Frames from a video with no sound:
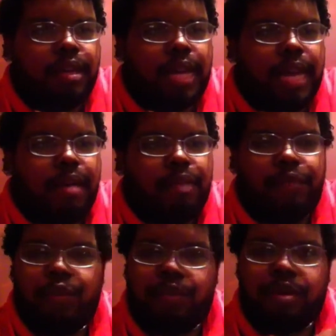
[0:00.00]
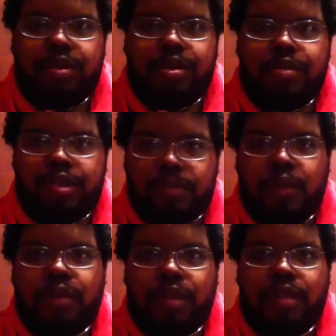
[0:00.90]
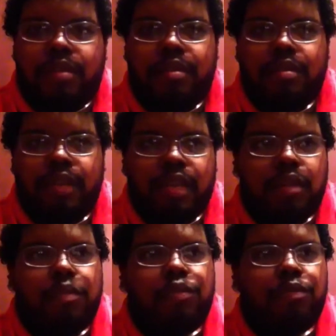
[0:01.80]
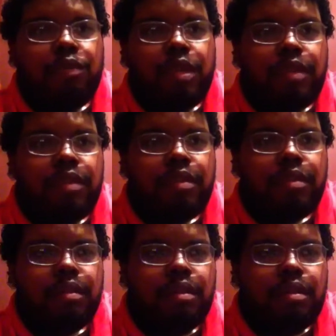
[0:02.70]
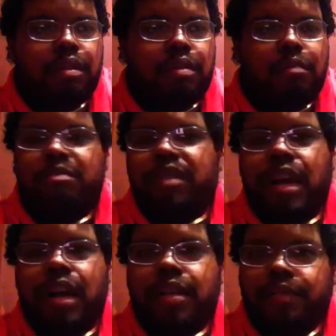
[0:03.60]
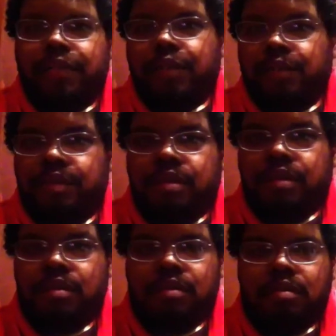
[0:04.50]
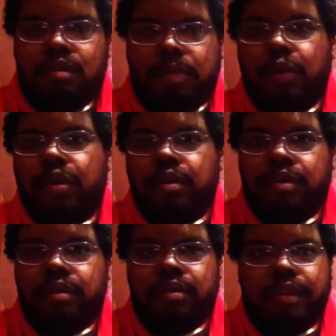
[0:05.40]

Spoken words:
If you were to smoke this in a room with non-infused smokers,